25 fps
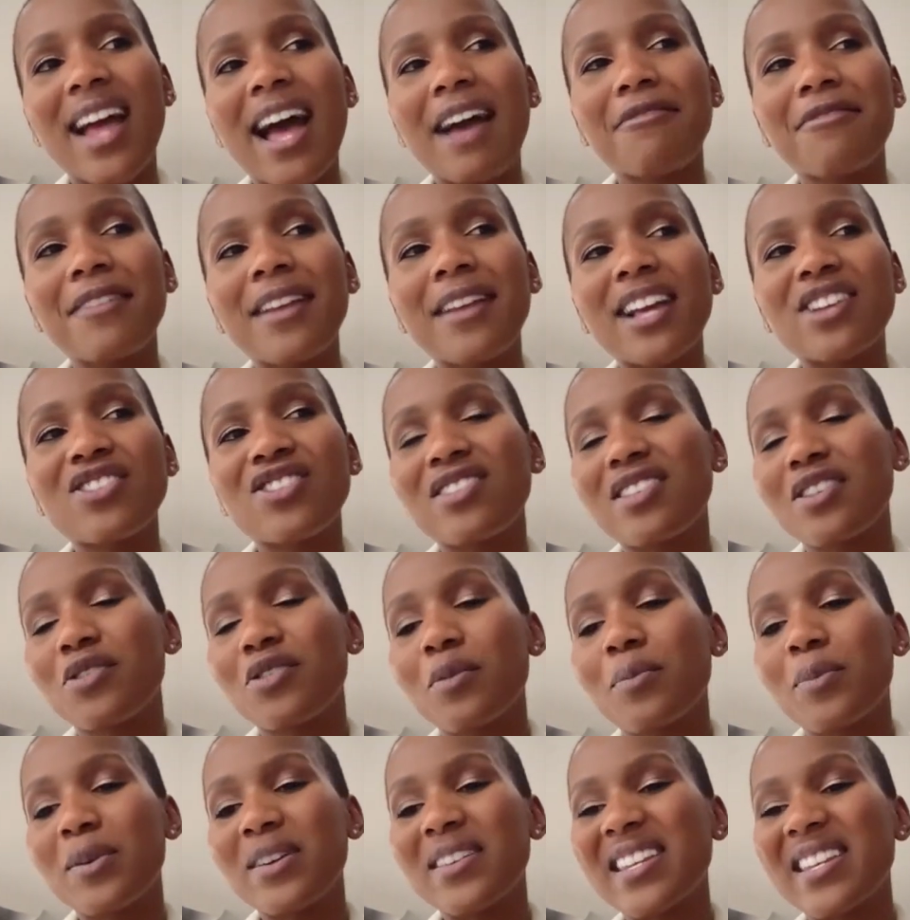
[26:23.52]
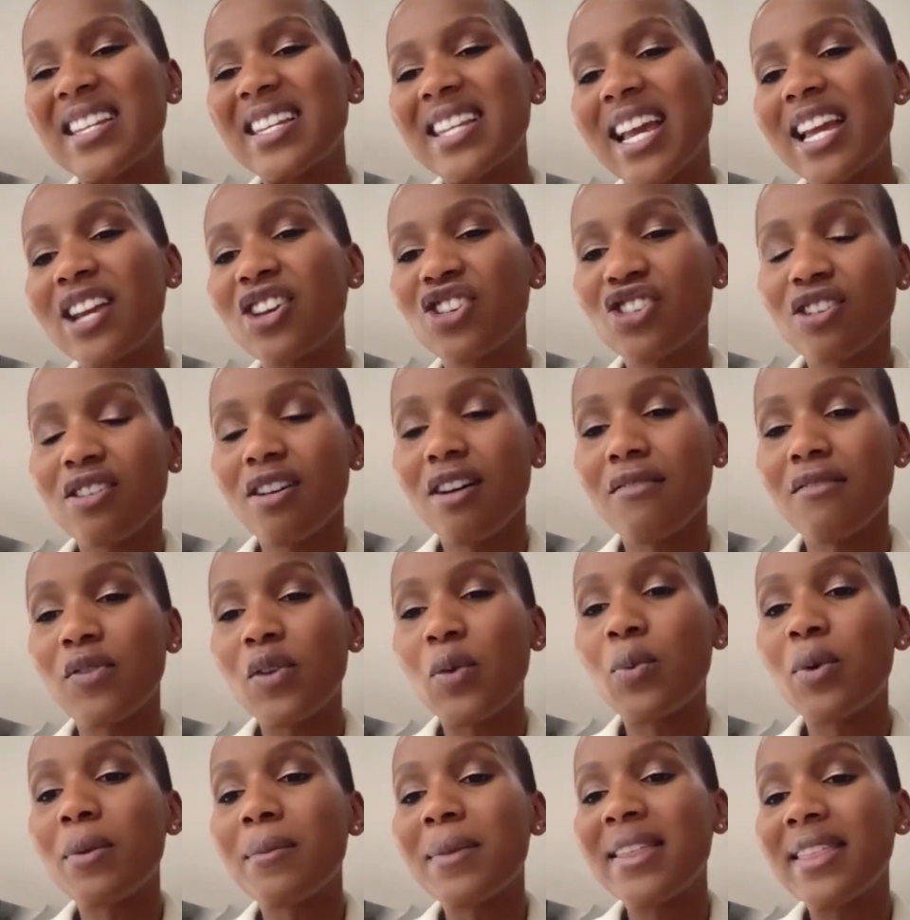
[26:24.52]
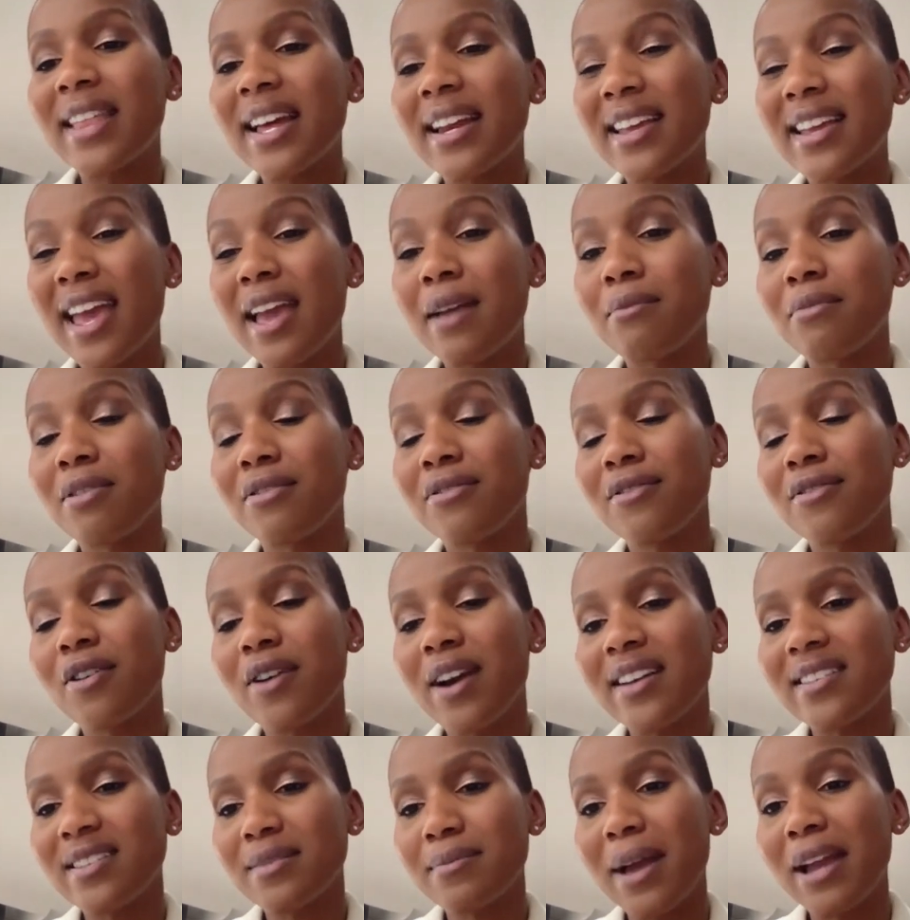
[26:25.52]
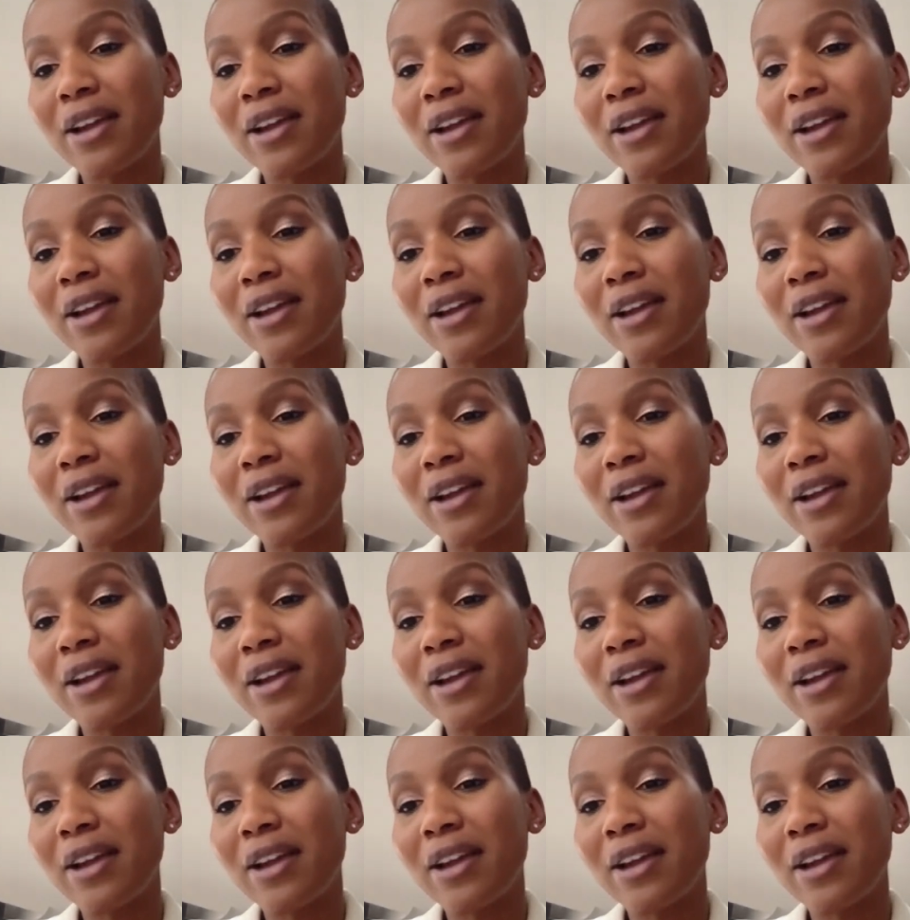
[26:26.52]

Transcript: I feel like she's a representation of the women that came before us,